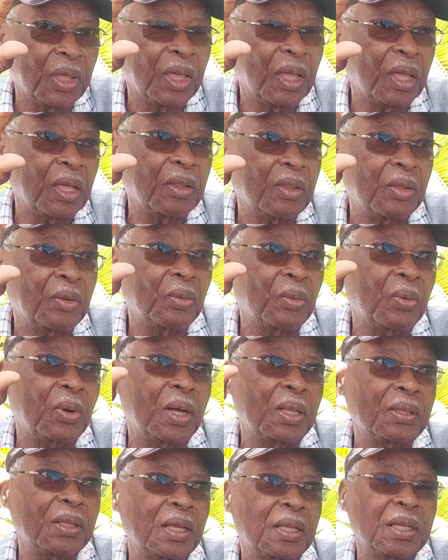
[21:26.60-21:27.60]
The
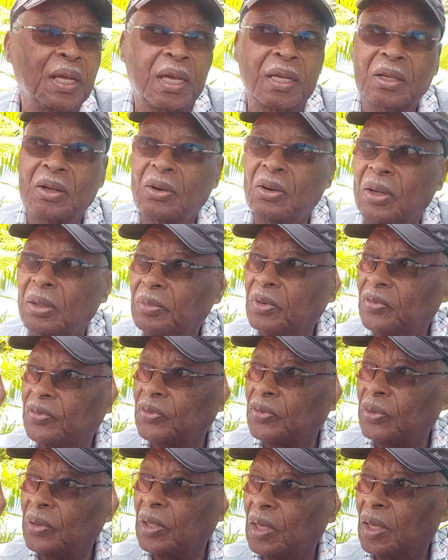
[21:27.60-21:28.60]
one that I called
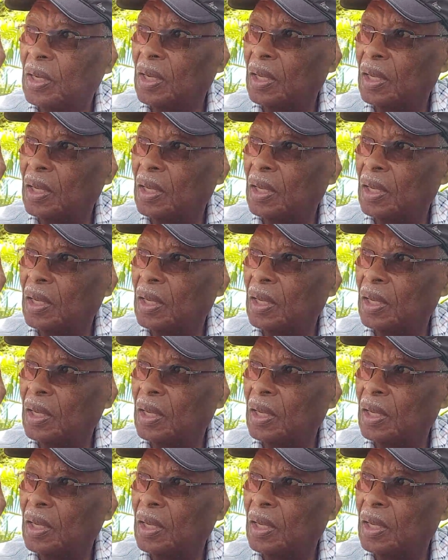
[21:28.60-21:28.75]
before,